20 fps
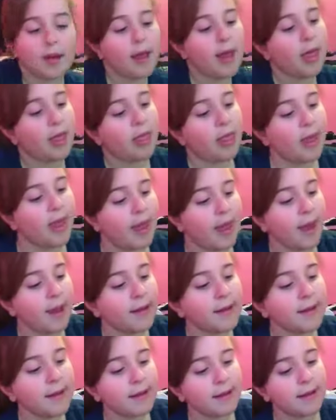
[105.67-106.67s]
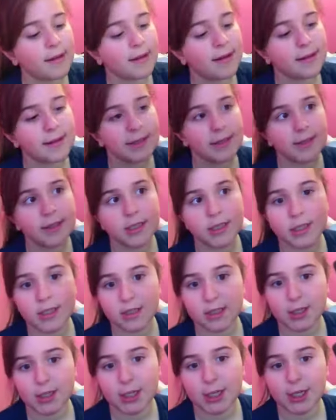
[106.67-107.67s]
And then,
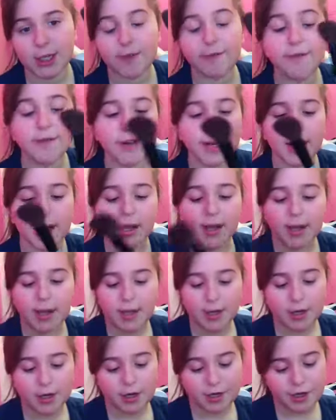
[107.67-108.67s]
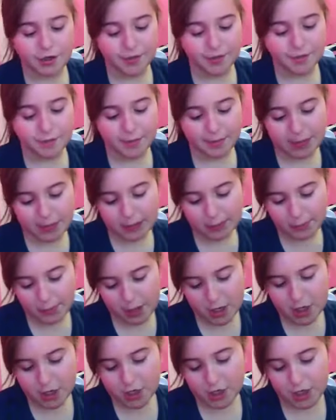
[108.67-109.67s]
curved brush
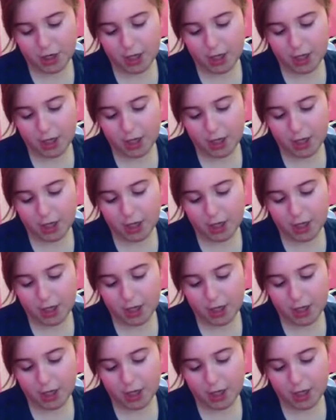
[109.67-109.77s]
brush,